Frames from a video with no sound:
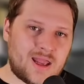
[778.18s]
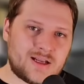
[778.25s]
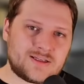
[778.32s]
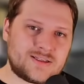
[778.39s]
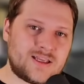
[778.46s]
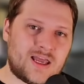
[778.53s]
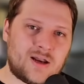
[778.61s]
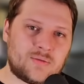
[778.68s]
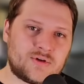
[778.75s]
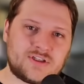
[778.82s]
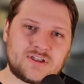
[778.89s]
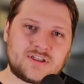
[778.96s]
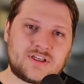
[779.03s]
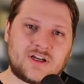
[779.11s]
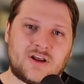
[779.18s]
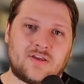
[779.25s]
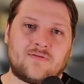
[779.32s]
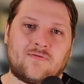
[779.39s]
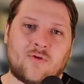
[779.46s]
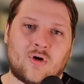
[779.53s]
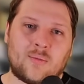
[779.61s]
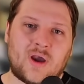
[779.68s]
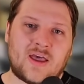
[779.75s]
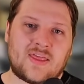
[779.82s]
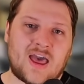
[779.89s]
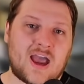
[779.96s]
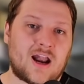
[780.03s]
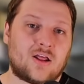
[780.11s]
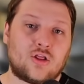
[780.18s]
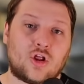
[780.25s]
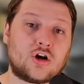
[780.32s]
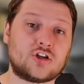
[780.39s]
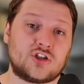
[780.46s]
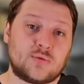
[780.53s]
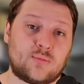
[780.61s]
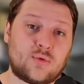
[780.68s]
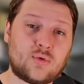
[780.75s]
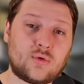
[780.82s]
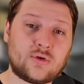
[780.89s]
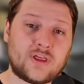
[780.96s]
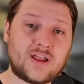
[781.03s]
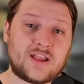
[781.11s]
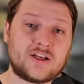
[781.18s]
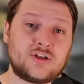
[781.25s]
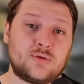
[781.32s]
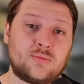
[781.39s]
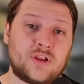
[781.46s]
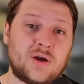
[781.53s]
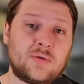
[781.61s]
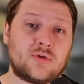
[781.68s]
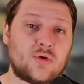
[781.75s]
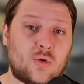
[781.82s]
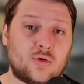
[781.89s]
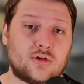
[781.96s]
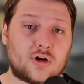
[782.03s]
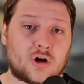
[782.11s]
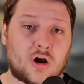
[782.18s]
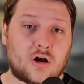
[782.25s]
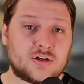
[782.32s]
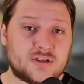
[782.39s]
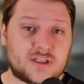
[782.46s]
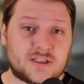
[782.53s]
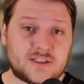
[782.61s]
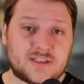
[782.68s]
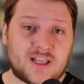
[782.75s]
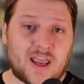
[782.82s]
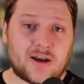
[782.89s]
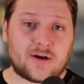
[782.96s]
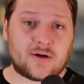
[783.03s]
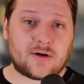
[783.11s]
extended was just another format that had a larger pool that lets you play with older cards than standard.